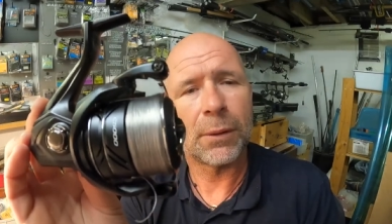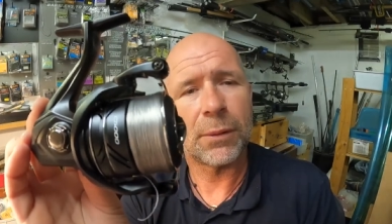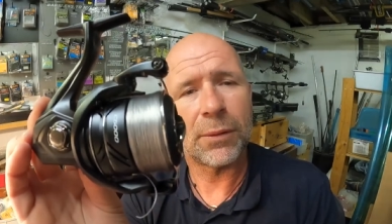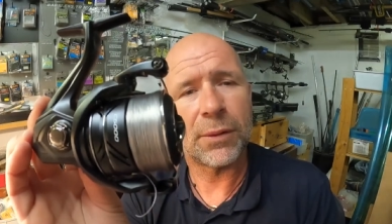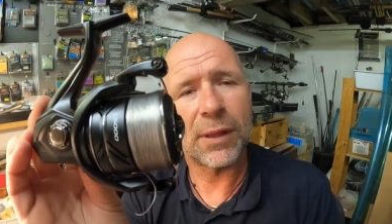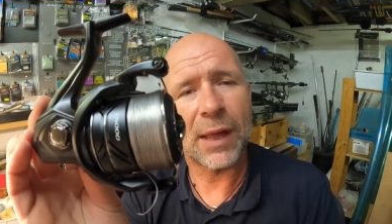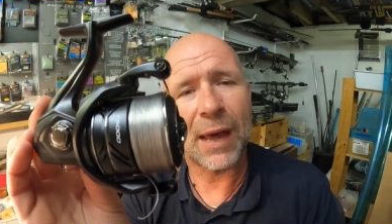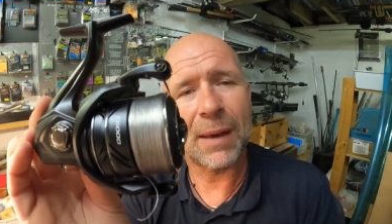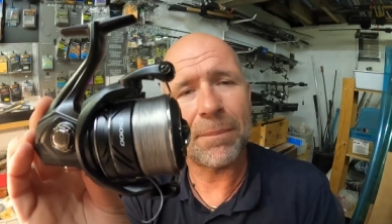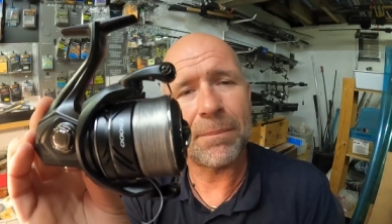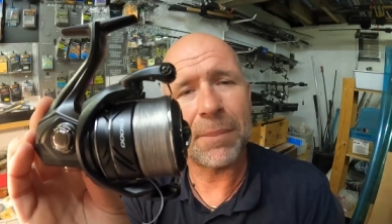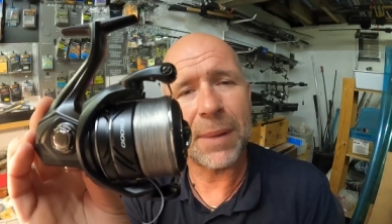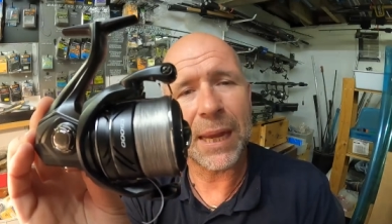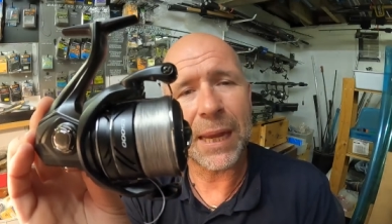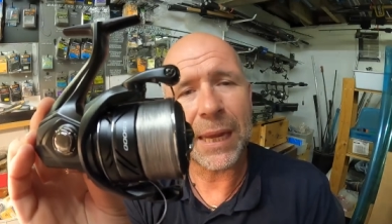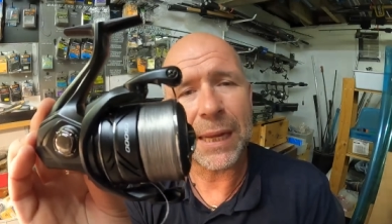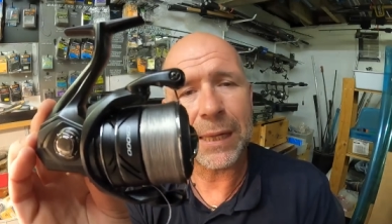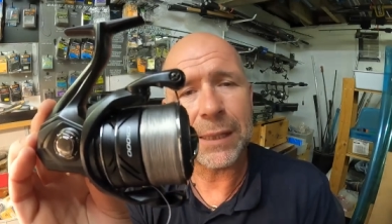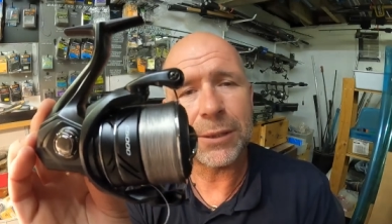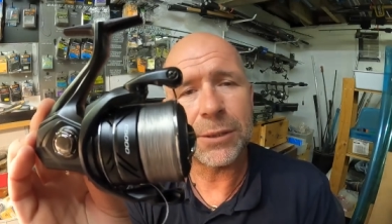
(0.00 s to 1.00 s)
that
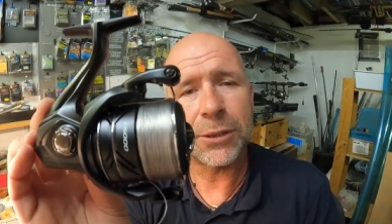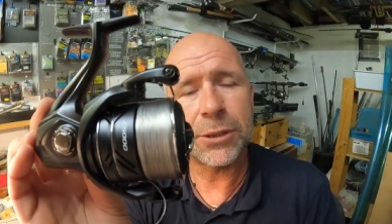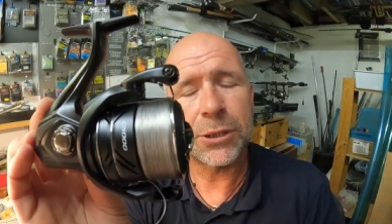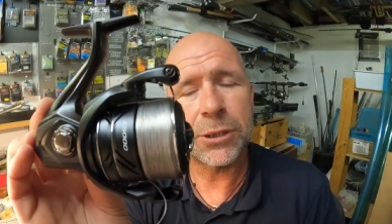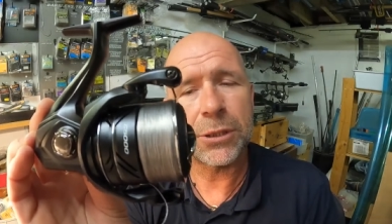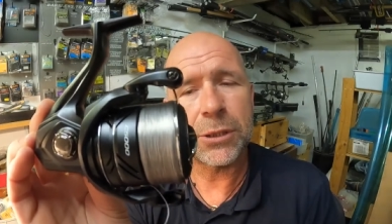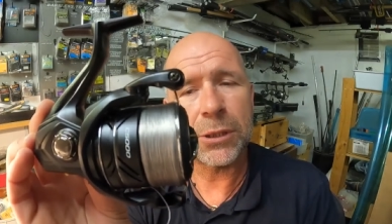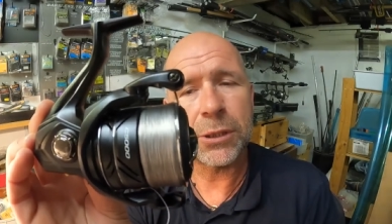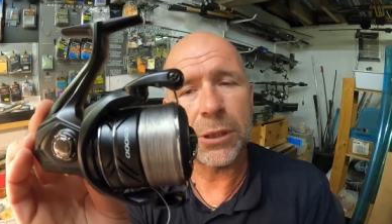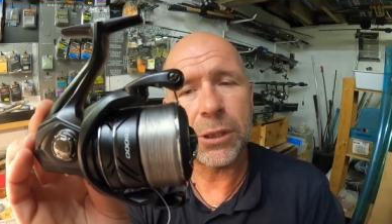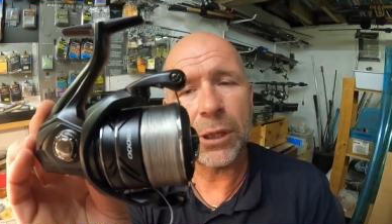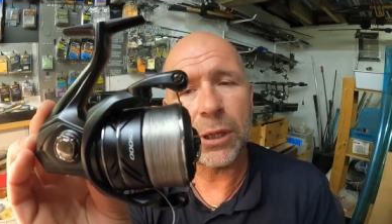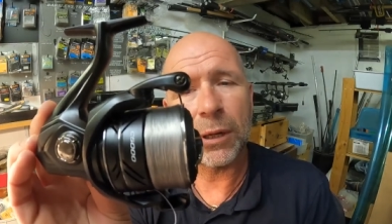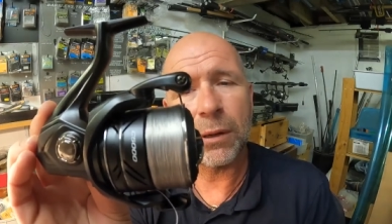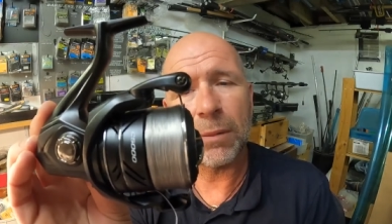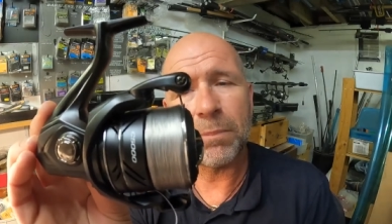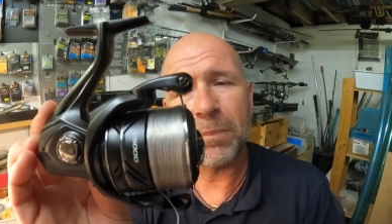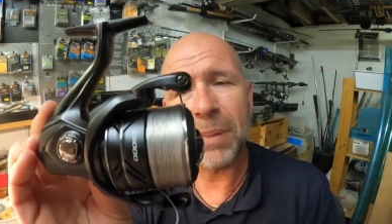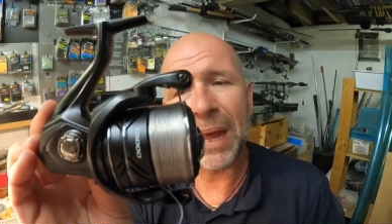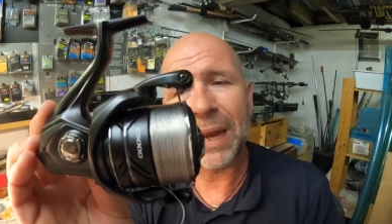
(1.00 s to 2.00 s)
means you
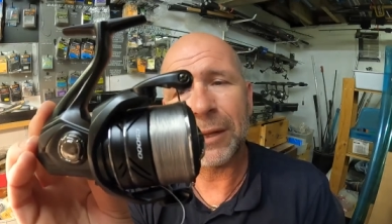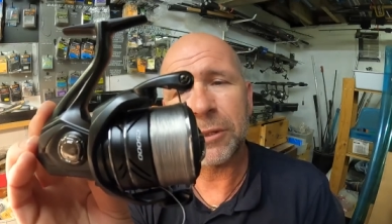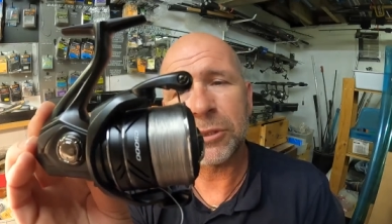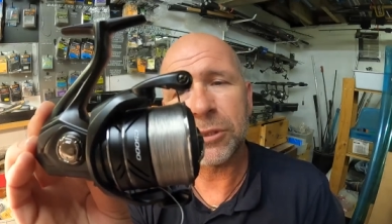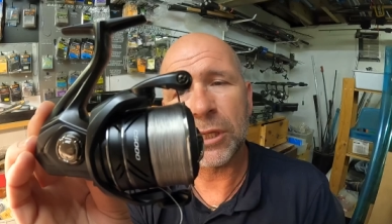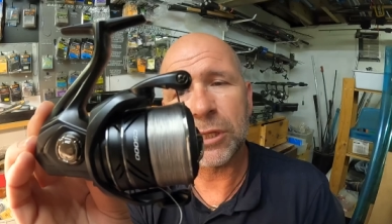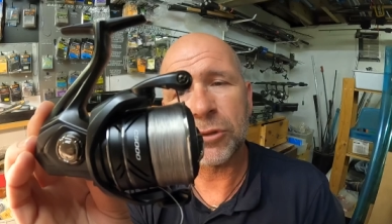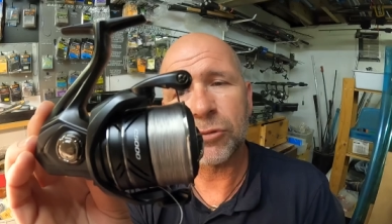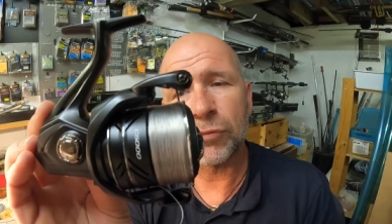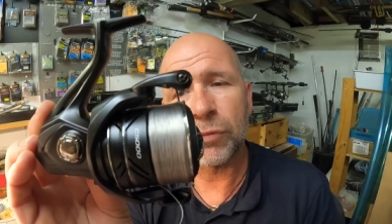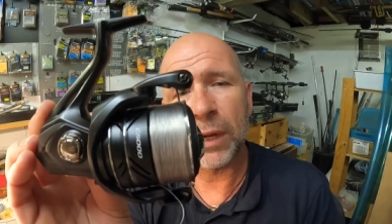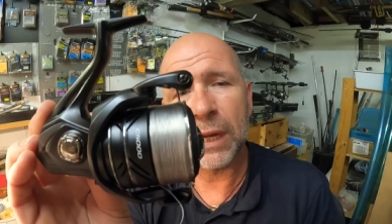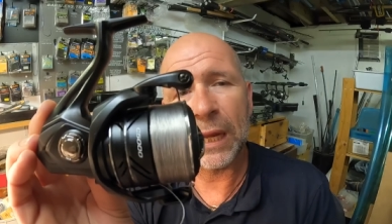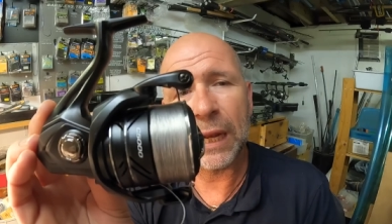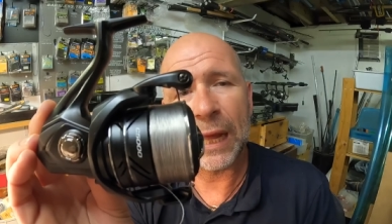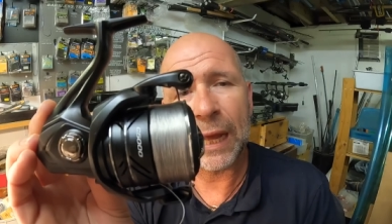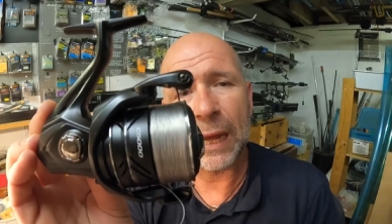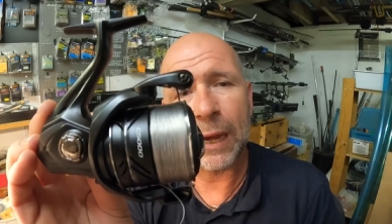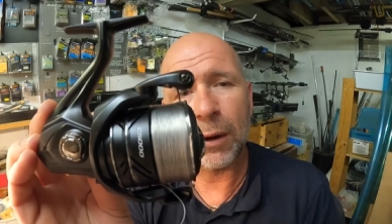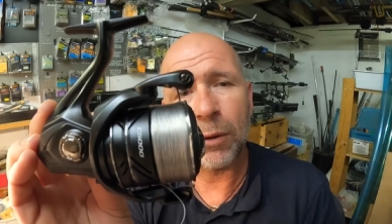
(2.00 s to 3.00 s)
can balance this
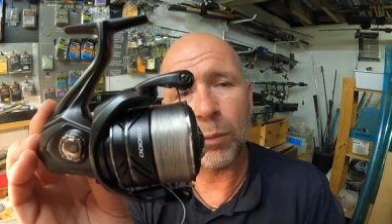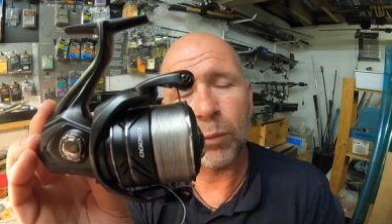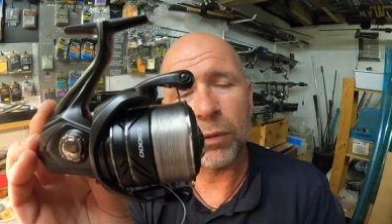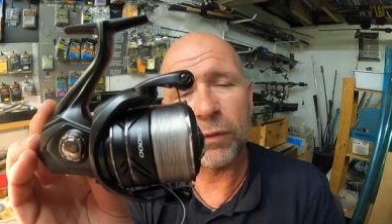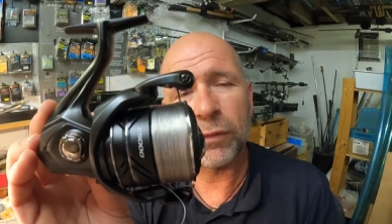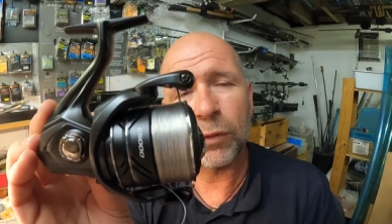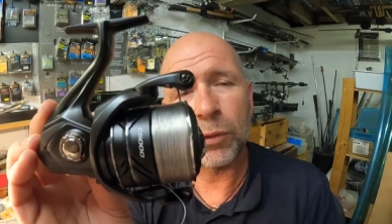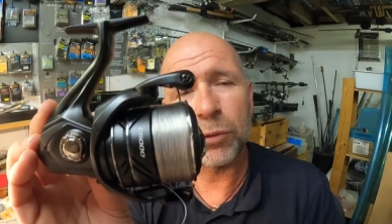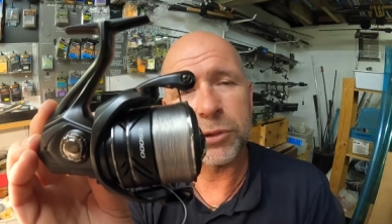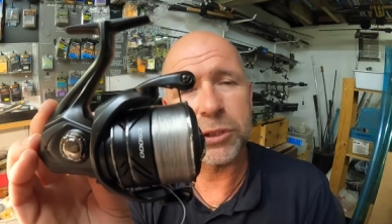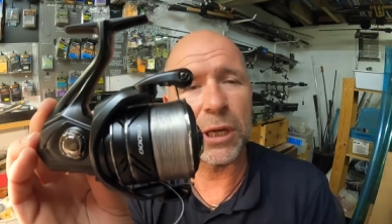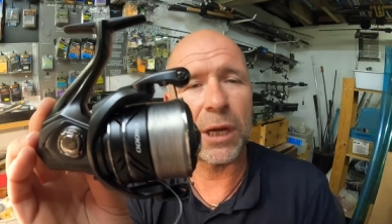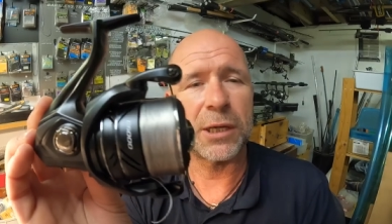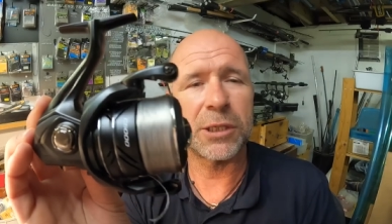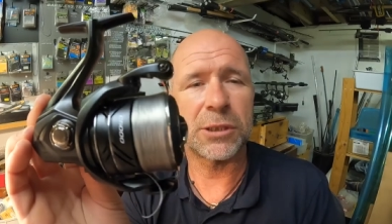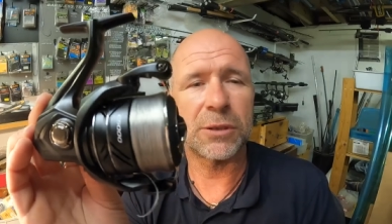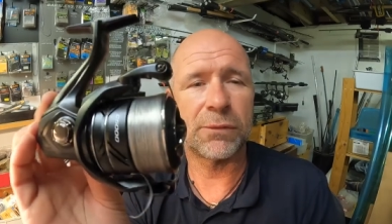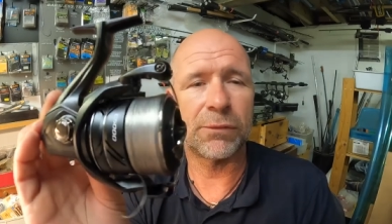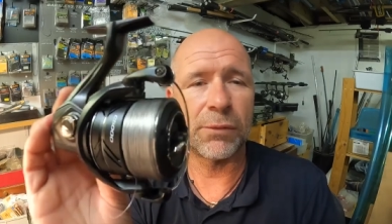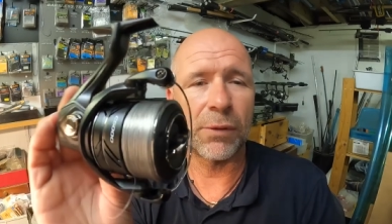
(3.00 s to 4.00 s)
reel out with all
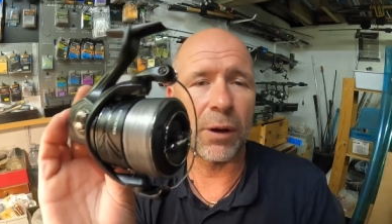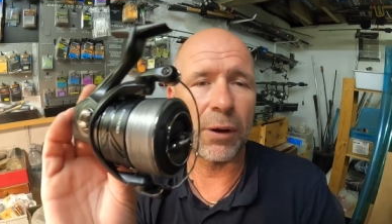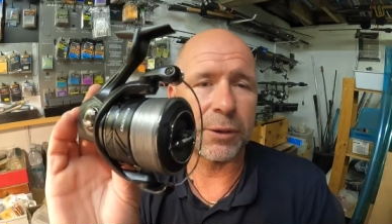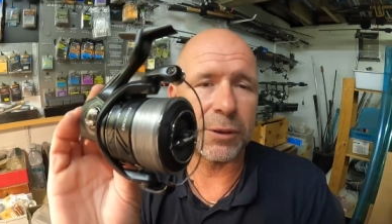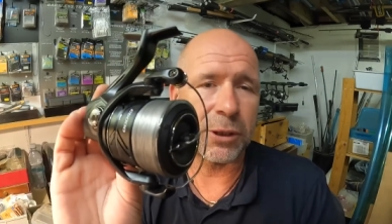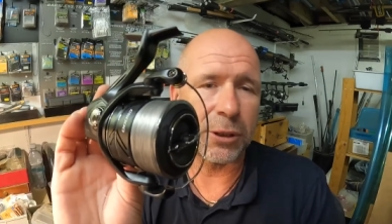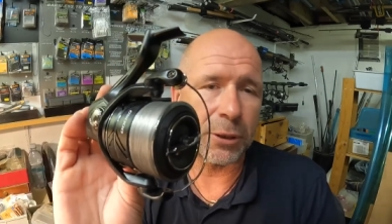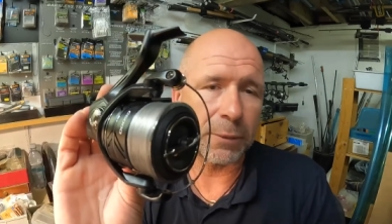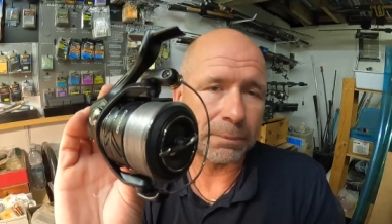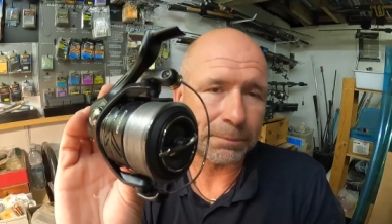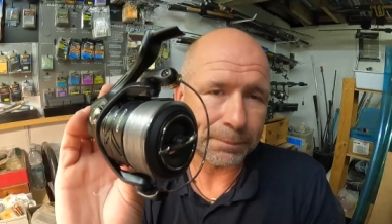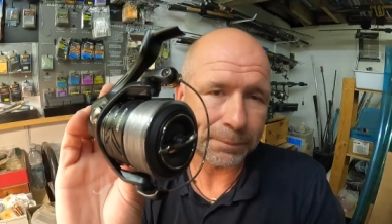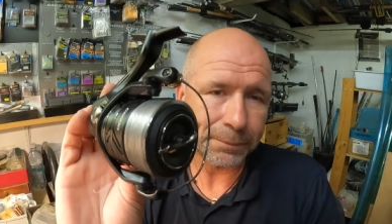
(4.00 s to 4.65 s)
sizes of rods